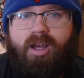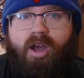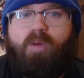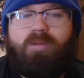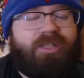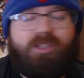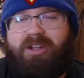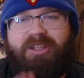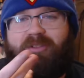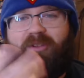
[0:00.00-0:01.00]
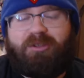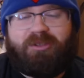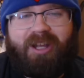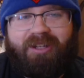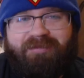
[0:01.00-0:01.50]
Oh, he's already there first.
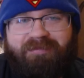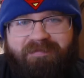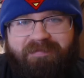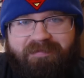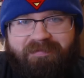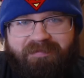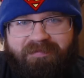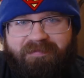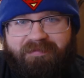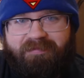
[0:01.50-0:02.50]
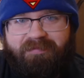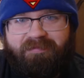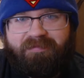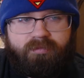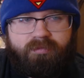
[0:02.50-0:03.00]
Okay. I, I didn't know who to call, but
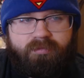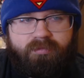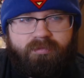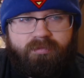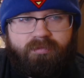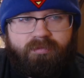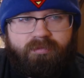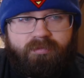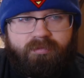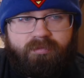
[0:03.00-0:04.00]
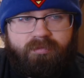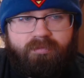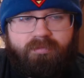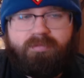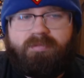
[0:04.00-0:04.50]
Dr. Irons, what's
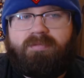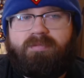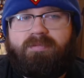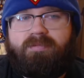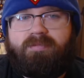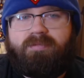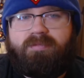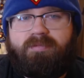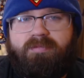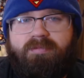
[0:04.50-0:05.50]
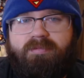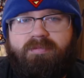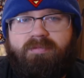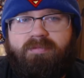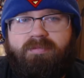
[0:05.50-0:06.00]
going on? It's easier
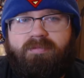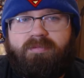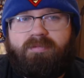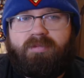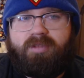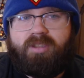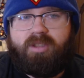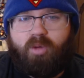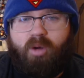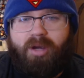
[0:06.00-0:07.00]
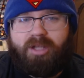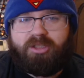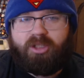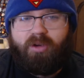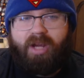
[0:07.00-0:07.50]
to show you. The robots
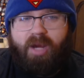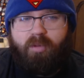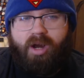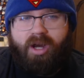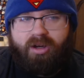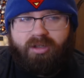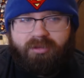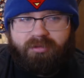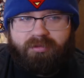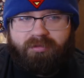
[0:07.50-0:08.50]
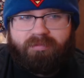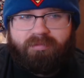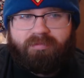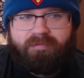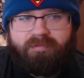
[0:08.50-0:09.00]
are going haywire. When AmerTek first
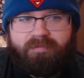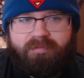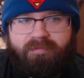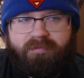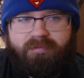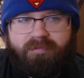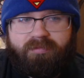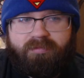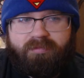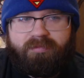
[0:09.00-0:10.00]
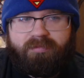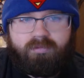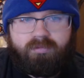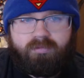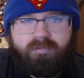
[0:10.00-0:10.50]
hired me, I was thrilled.
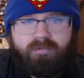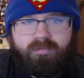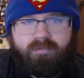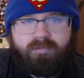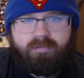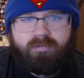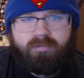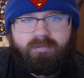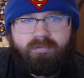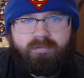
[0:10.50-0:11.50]
The steel mech suit.